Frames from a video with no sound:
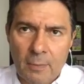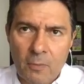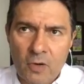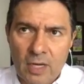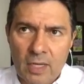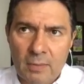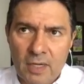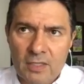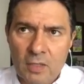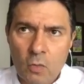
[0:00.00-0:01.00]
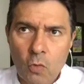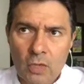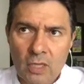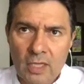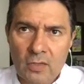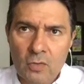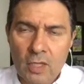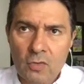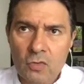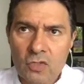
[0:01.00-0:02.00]
pretty much accordingly to
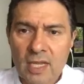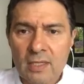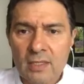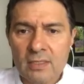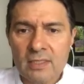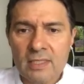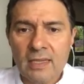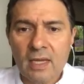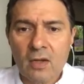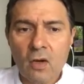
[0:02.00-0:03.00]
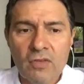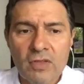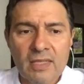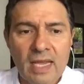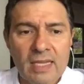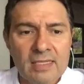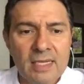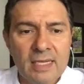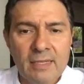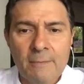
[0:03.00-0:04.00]
the new standards that the
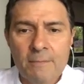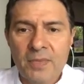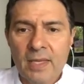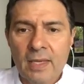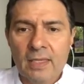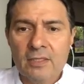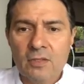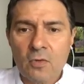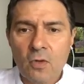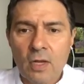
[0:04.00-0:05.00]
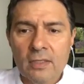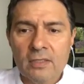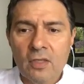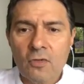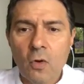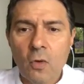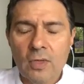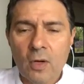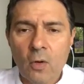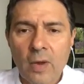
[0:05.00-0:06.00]
COVID-19 it's
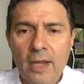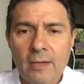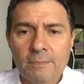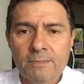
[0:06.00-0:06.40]
throwing our way.